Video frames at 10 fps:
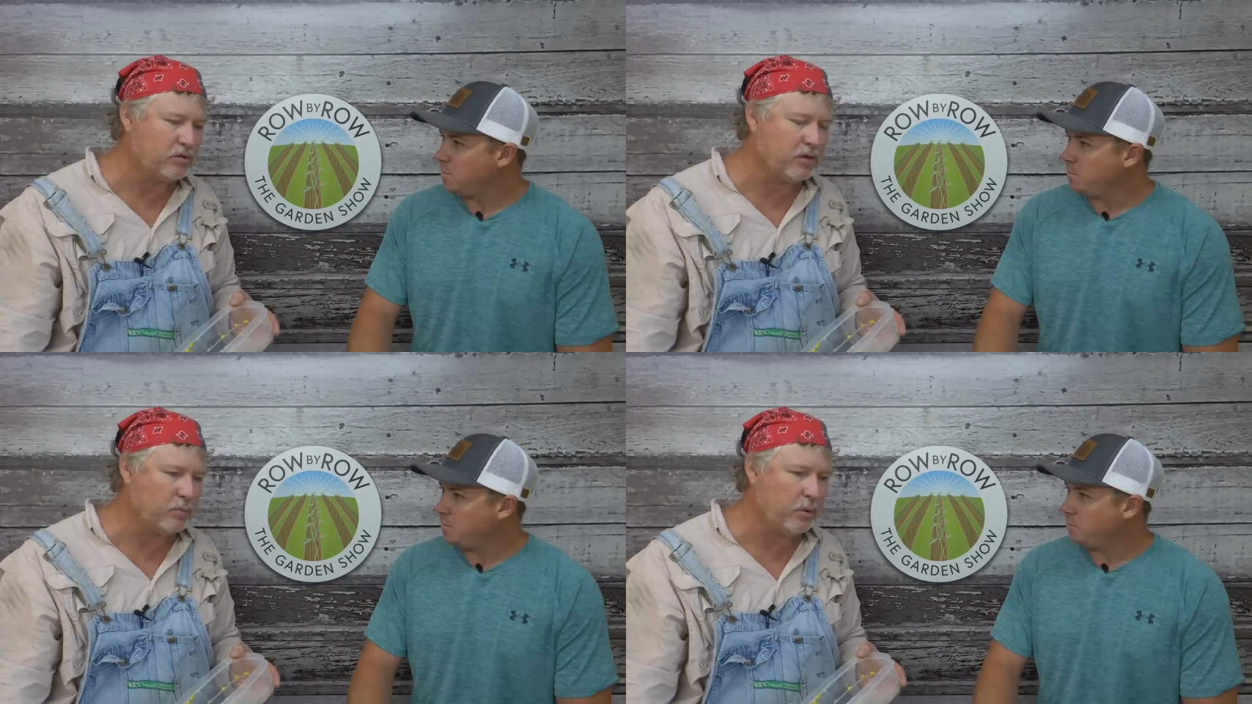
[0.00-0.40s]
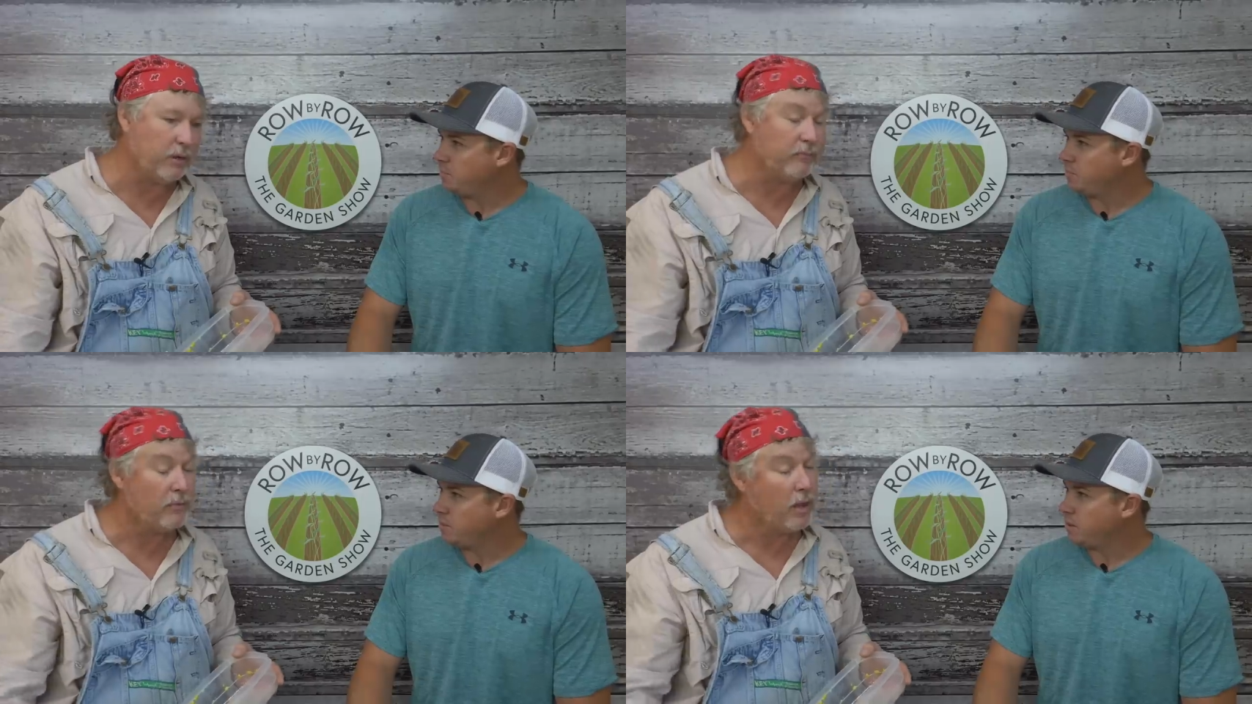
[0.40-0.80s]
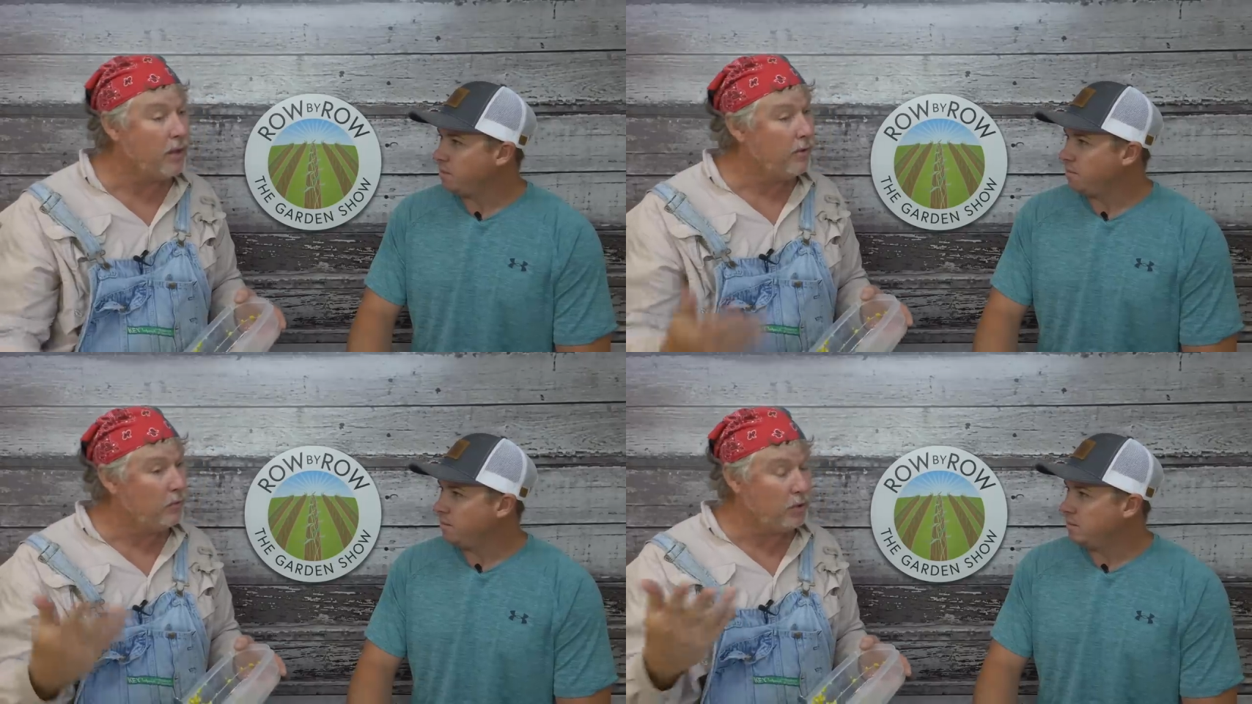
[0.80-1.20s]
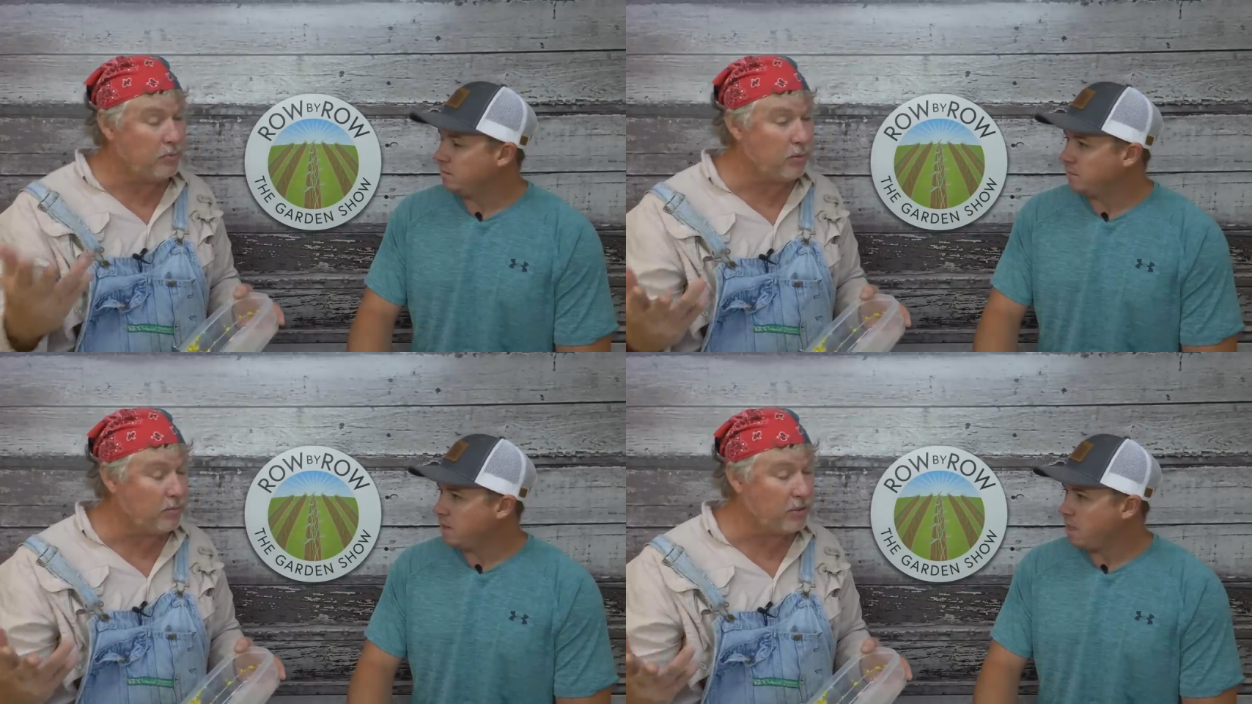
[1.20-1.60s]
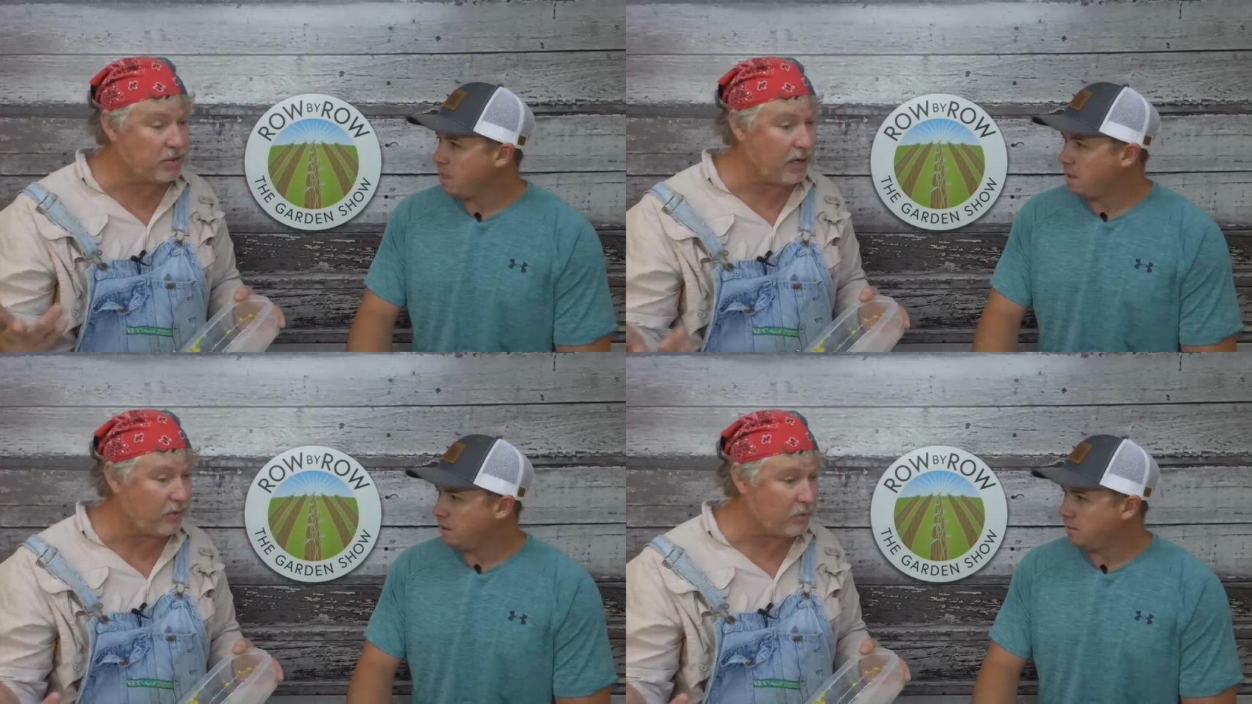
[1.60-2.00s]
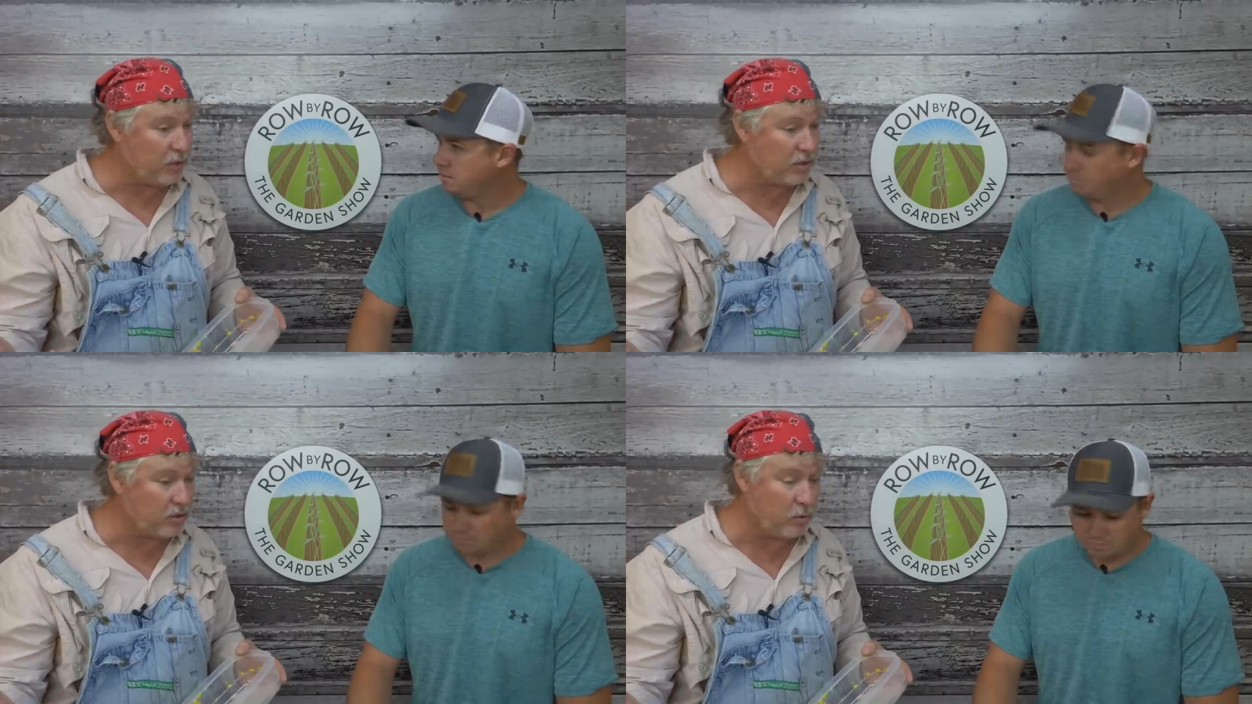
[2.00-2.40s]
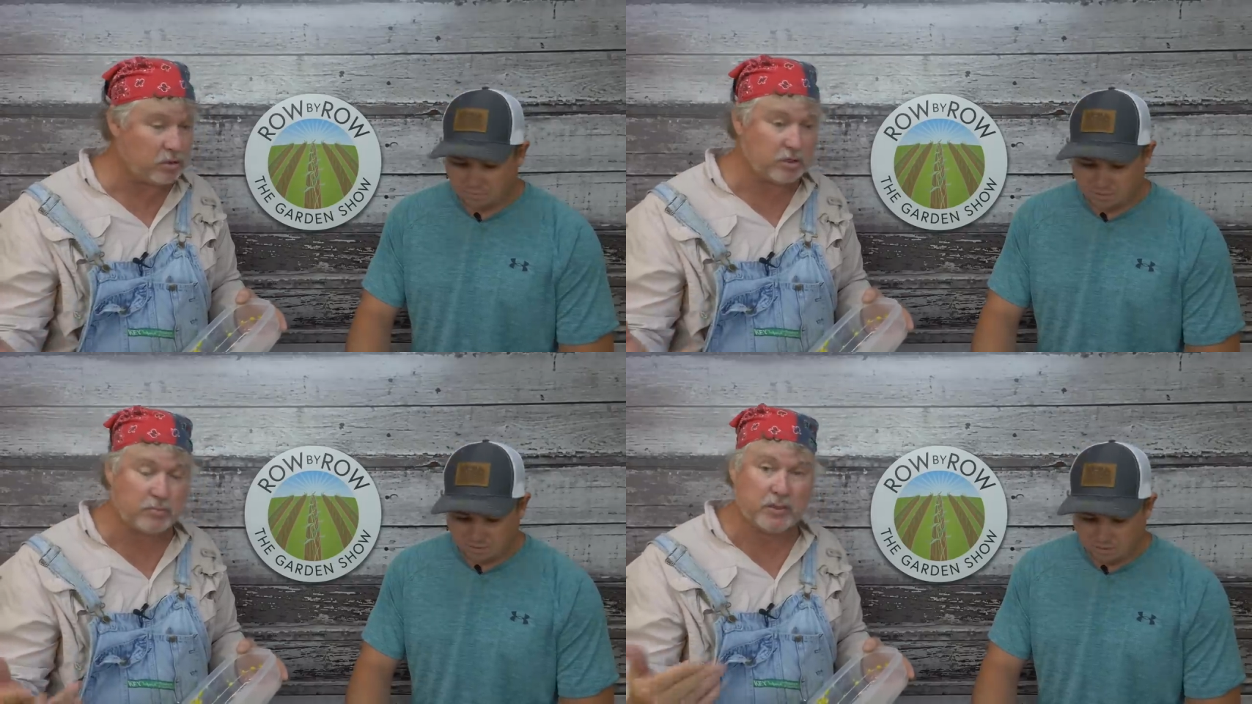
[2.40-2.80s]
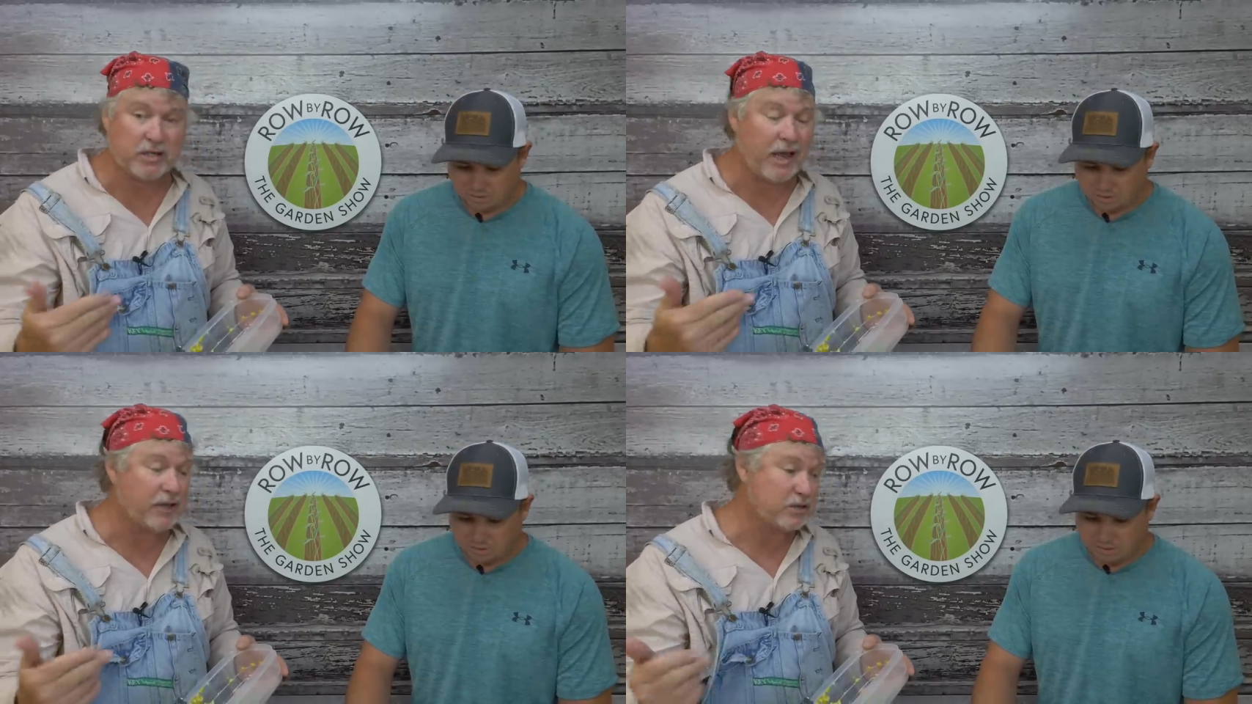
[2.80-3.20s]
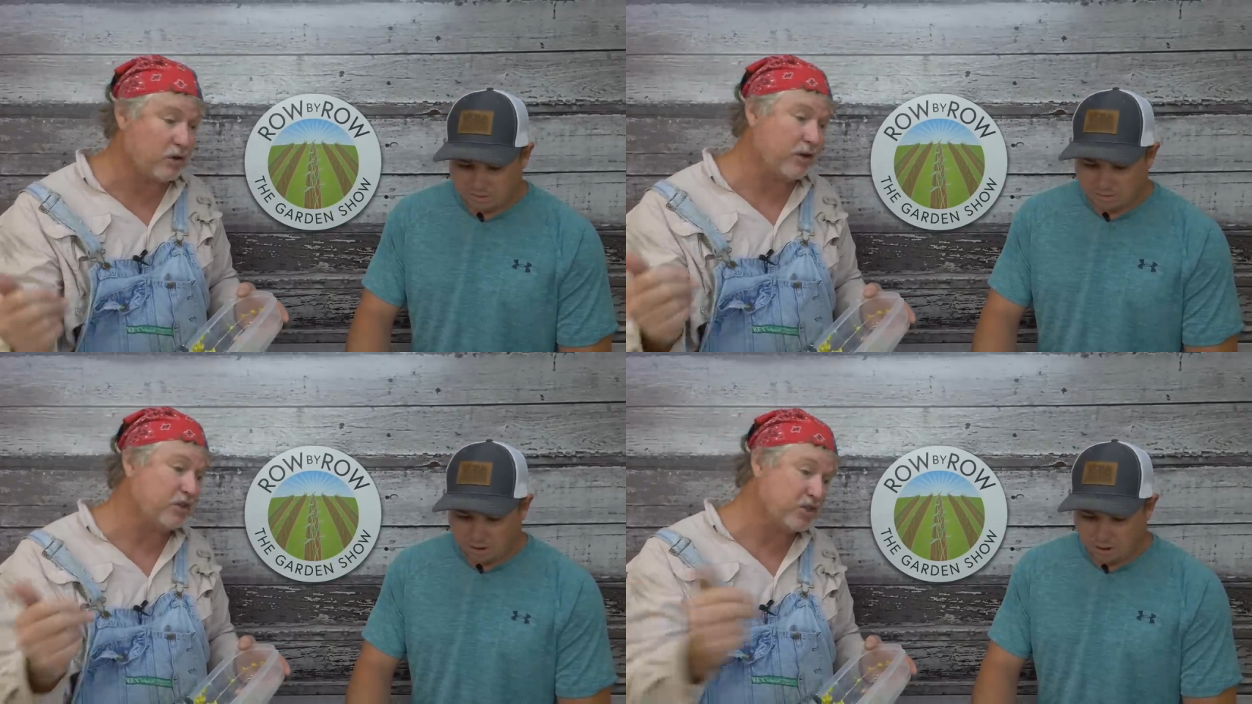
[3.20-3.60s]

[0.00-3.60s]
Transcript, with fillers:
Speaker 1: to do something with. Well, you pretty much got three choices besides trying to